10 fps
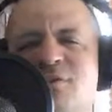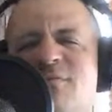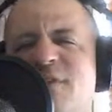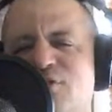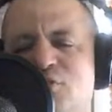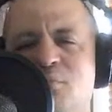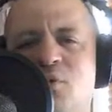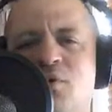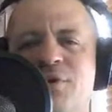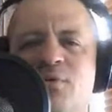You're featured
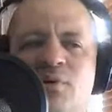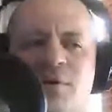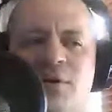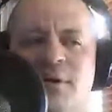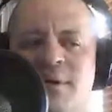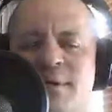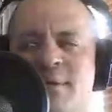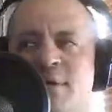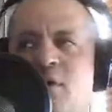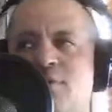more. You're
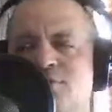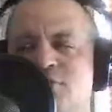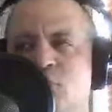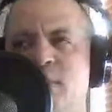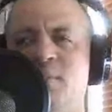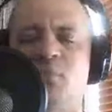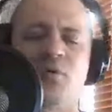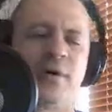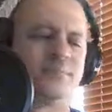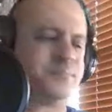on screen
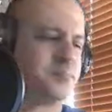more.